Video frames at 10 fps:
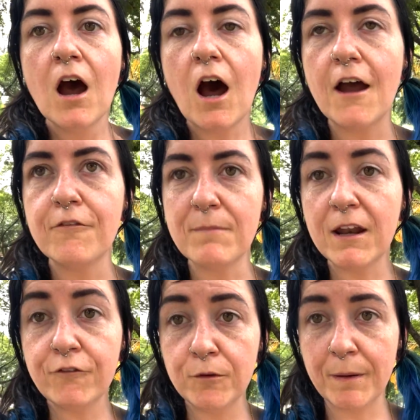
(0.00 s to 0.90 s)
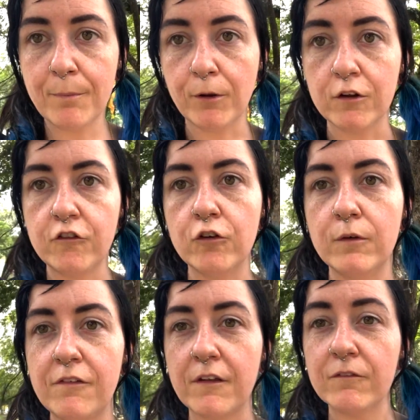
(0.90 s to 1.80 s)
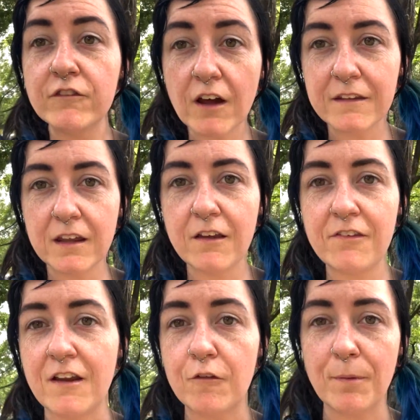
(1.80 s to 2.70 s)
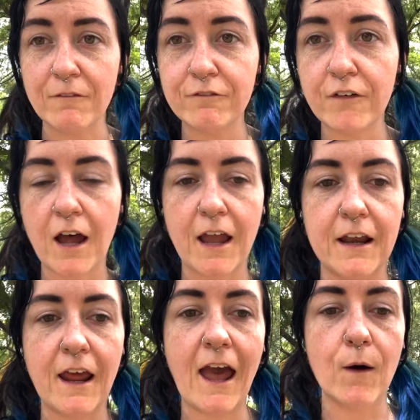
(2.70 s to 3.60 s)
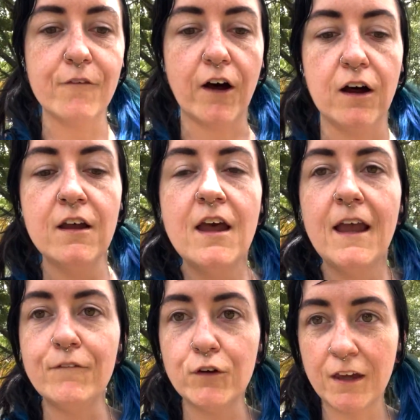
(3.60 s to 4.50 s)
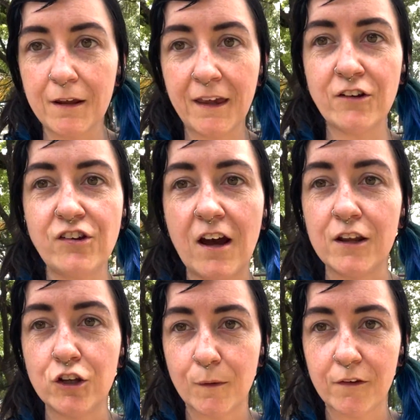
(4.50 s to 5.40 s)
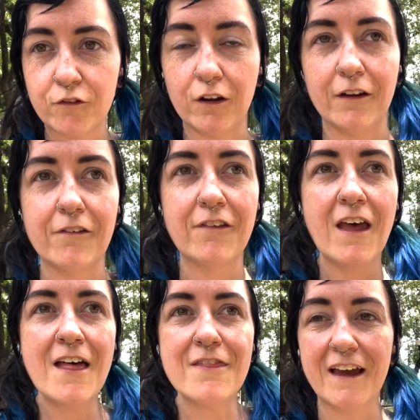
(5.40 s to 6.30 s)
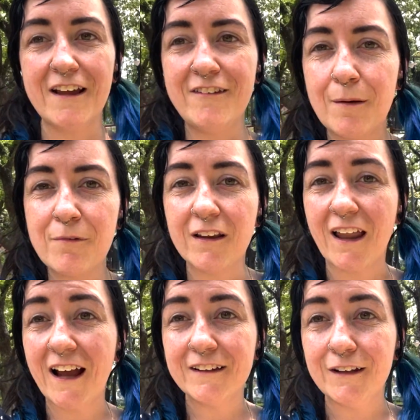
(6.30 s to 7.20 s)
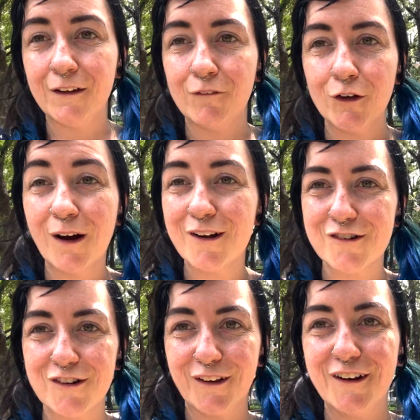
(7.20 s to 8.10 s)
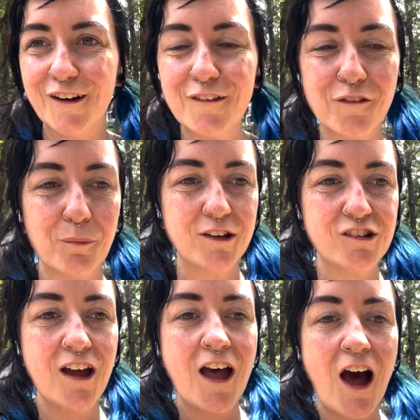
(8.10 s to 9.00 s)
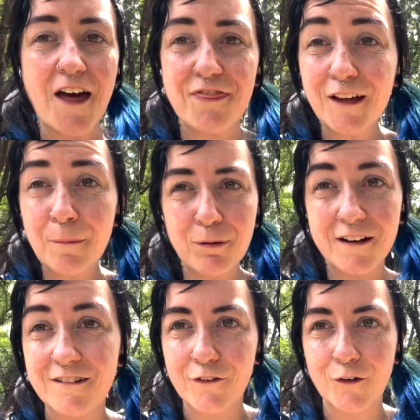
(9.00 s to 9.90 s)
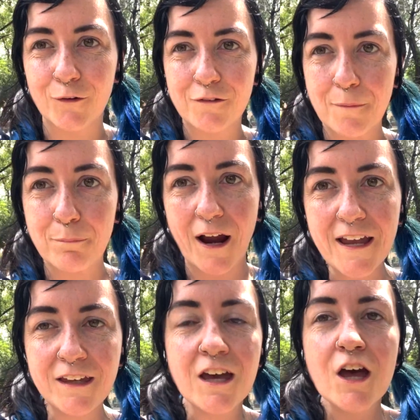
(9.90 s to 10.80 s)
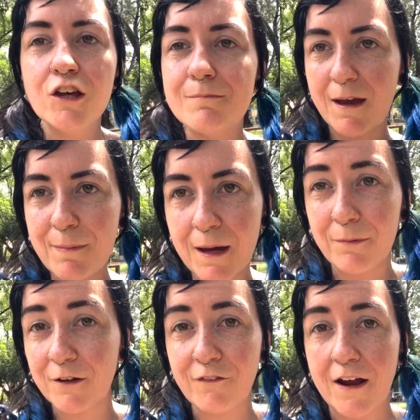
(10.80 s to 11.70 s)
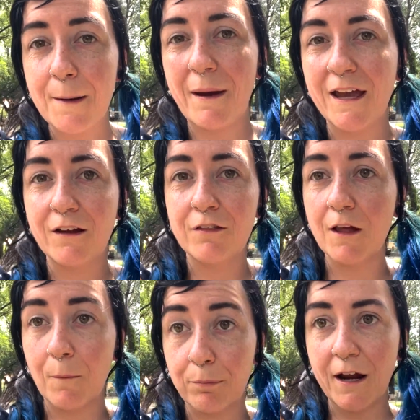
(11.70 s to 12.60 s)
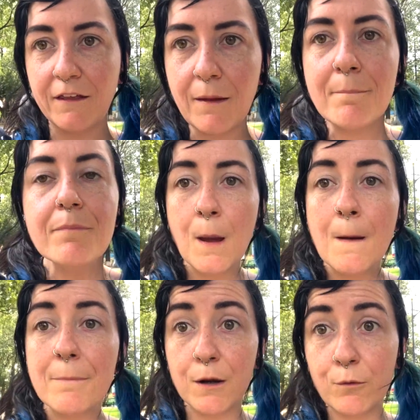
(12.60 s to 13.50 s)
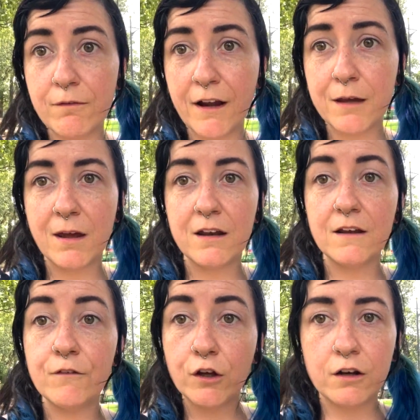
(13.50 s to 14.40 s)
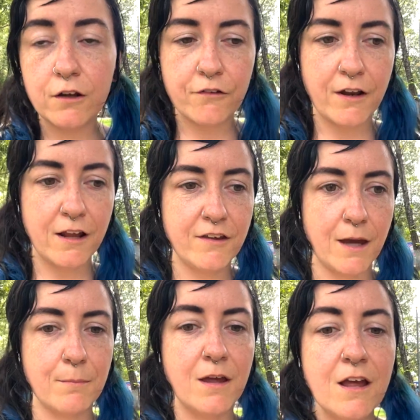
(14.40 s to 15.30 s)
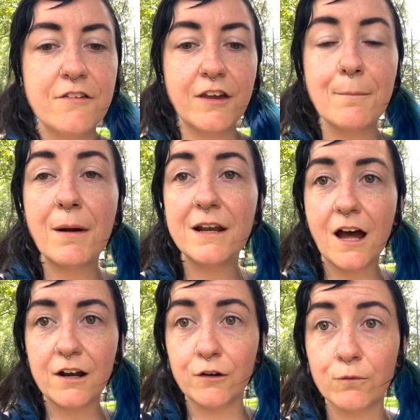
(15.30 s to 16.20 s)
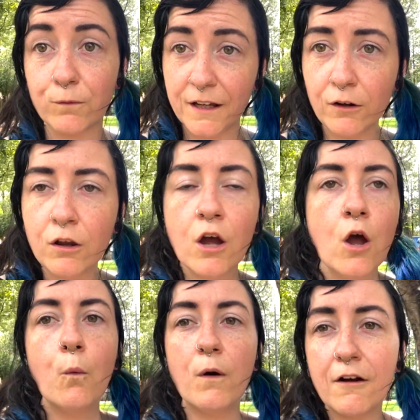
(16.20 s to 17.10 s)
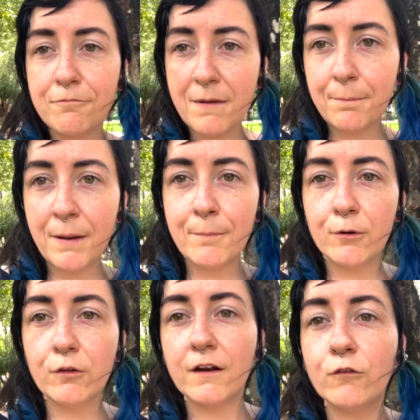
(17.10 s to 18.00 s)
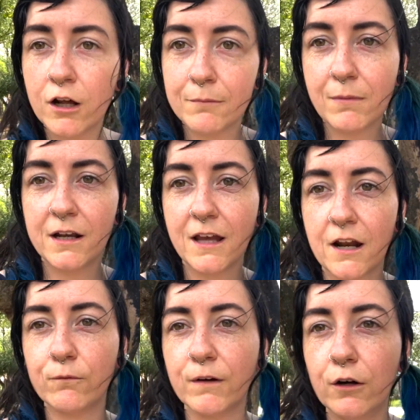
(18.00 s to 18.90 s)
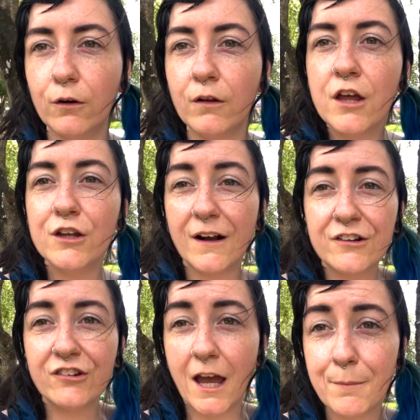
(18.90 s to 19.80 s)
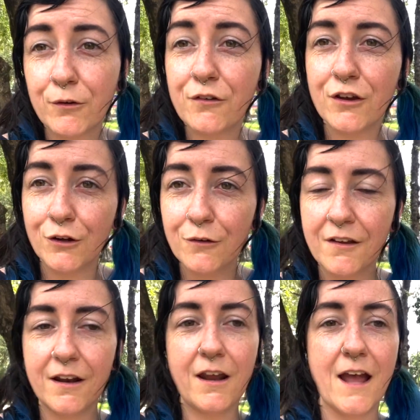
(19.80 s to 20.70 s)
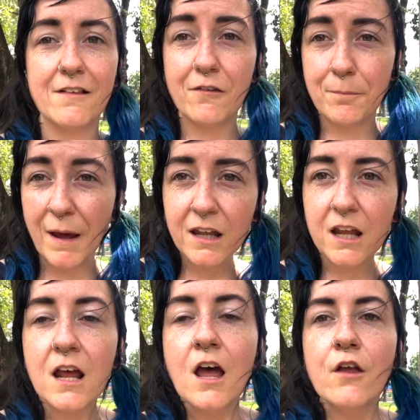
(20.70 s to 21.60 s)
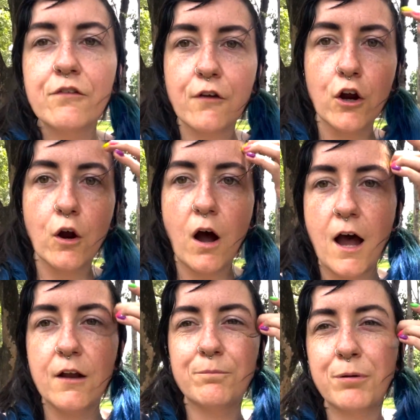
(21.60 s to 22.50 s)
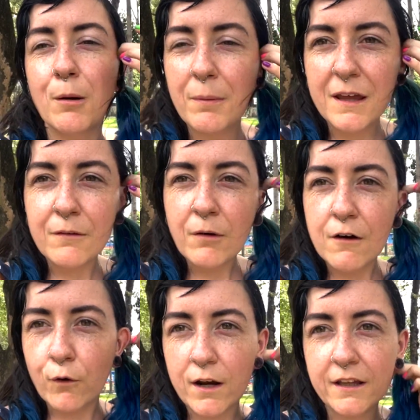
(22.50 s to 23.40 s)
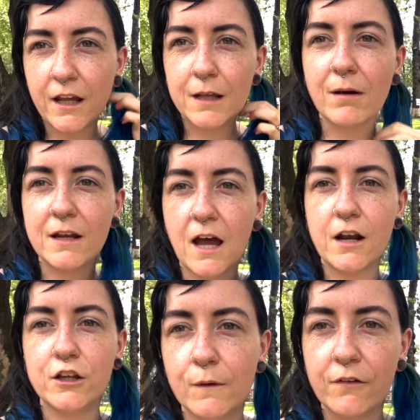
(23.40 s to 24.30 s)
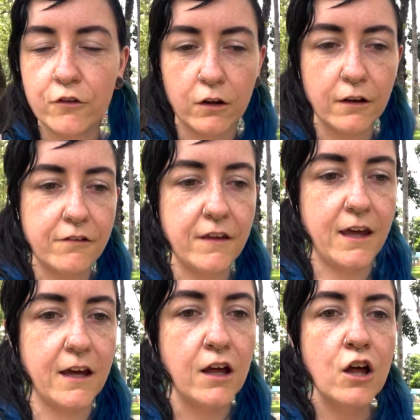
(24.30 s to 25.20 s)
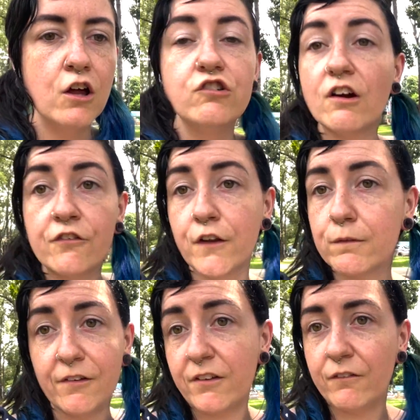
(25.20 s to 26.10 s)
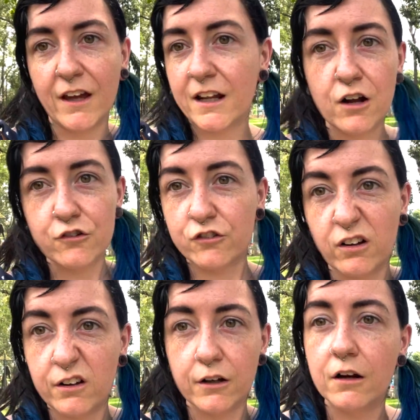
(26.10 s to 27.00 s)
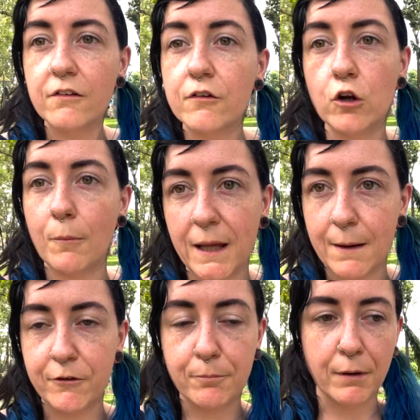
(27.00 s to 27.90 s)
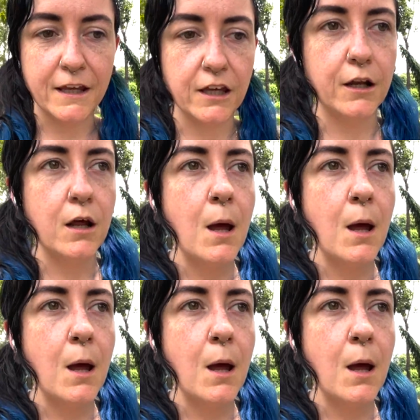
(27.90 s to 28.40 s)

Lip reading: I've met a few people on tours that have done this and it's been fine. However, if you get cash out in US dollars, the ATMs are likely to give you $100 notes, which I think are pretty difficult to break. You may be able to find a bank that will break them, but I would recommend, if you're going to use an ATM, to get money out in real. Where I've met people that have gotten money out in real, you're actually able to use it and spend it. So I'd probably avoid getting money out in US dollars here, just for the risk of getting $100 notes, not being able to break it.